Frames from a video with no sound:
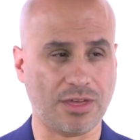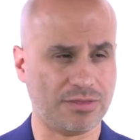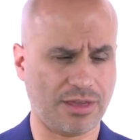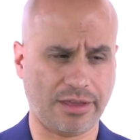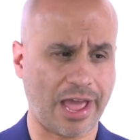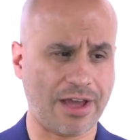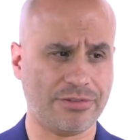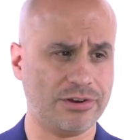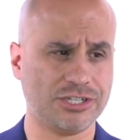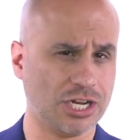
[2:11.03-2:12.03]
that they
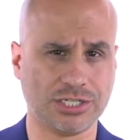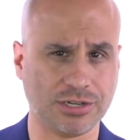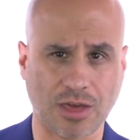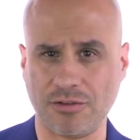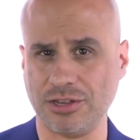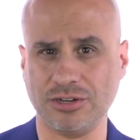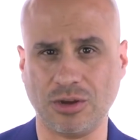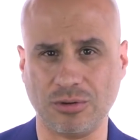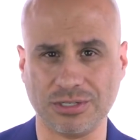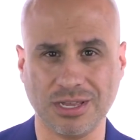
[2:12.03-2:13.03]
have their shit together and you
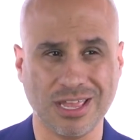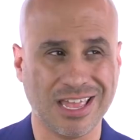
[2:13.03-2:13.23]
don't,